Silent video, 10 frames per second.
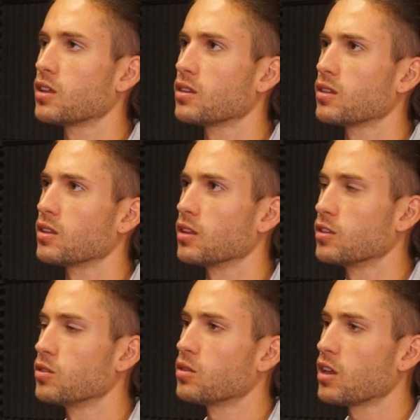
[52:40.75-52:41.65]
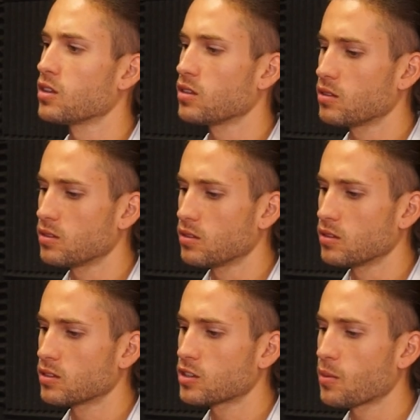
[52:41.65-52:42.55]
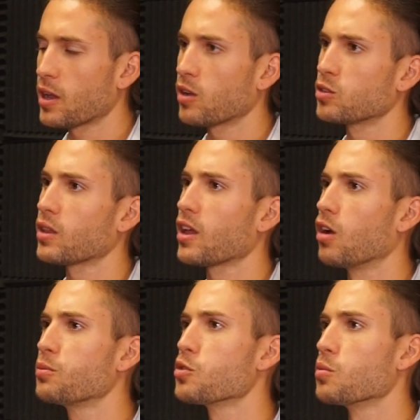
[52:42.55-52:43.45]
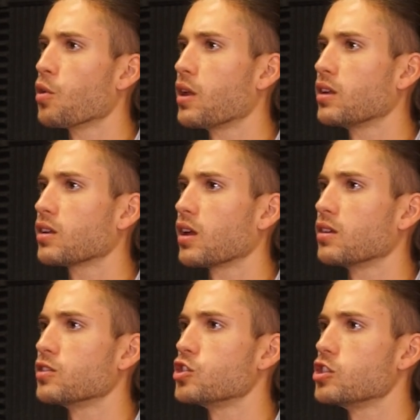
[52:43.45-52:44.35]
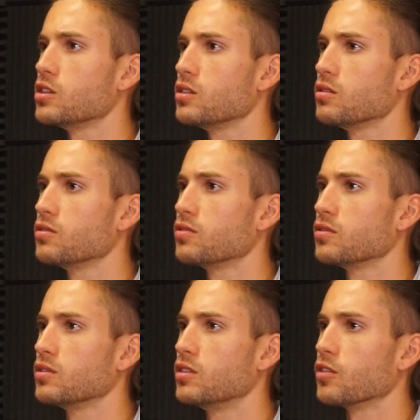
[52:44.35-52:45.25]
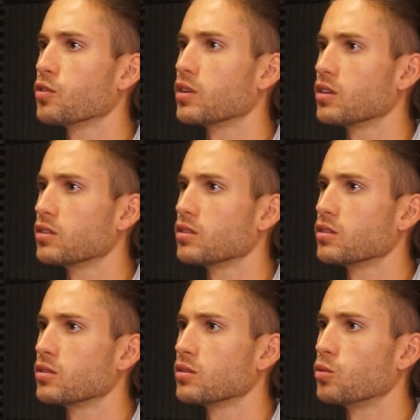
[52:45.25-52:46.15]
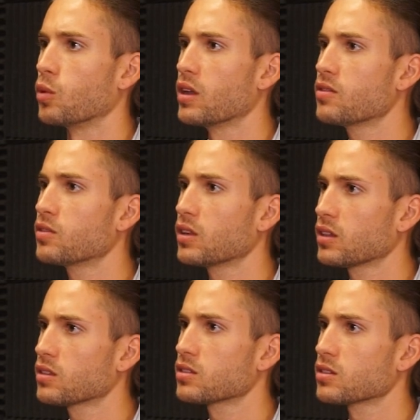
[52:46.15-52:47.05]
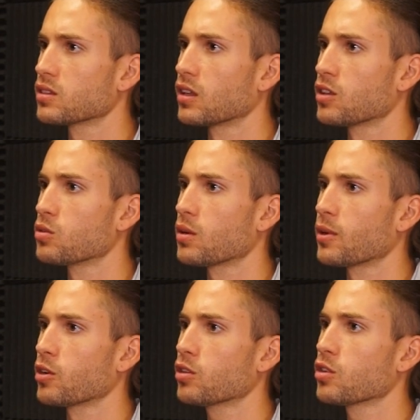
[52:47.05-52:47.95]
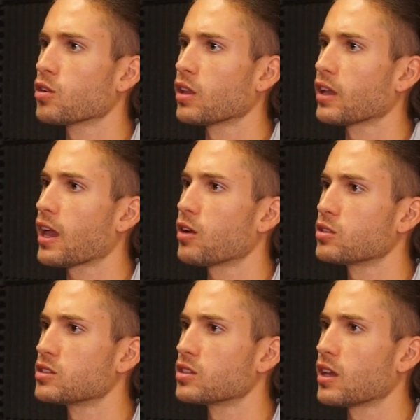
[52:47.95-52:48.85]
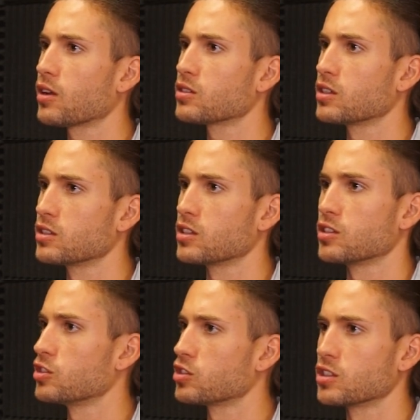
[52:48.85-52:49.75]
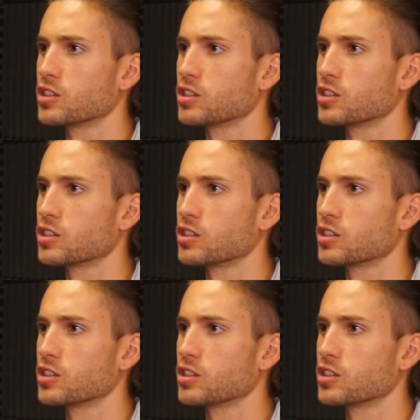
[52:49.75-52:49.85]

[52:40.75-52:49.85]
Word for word: they do they somehow do they help your brain kind of achieve different wavelengths like you were talking about earlier like how does it how do, is it just yeah.